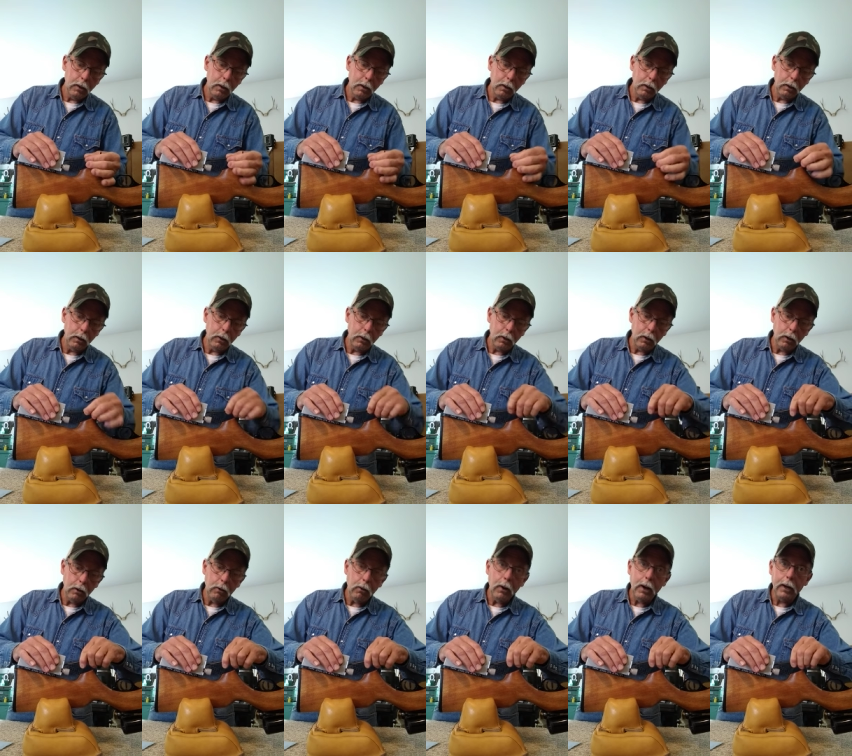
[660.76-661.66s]
Uh, you can
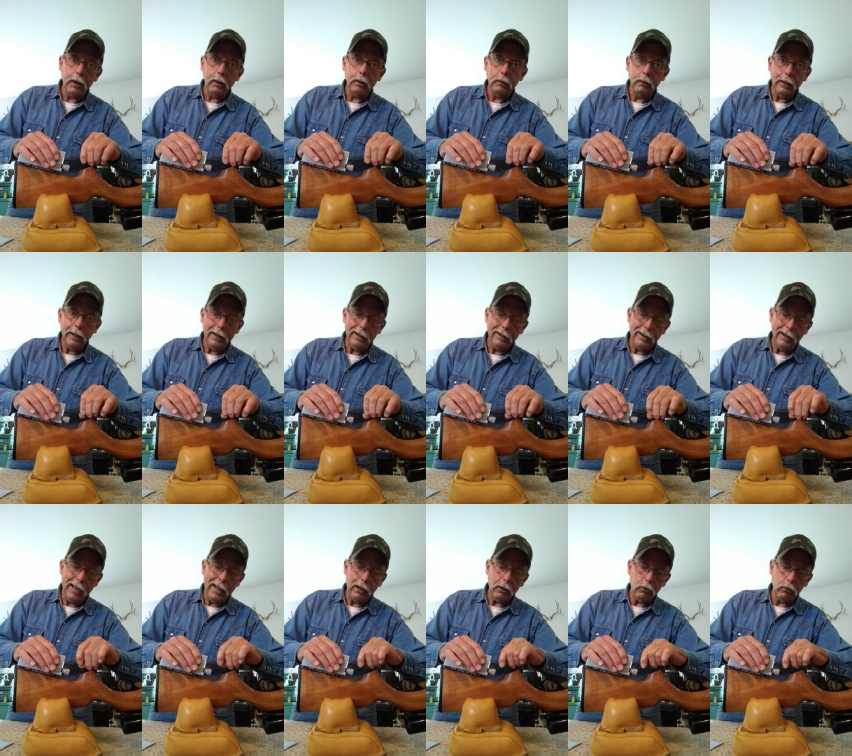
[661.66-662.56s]
go at it at an
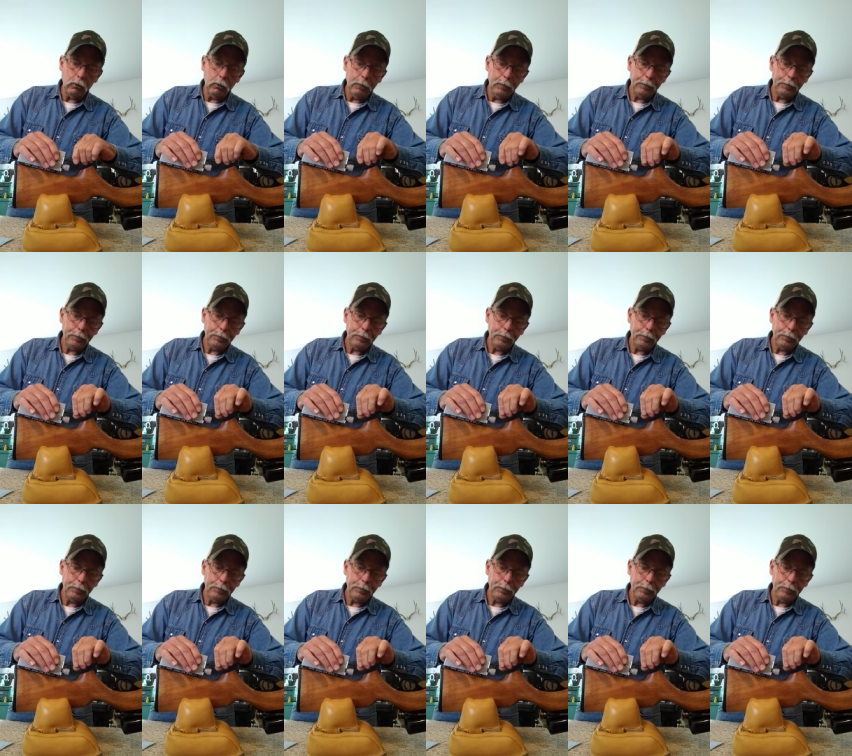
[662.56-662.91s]
angle.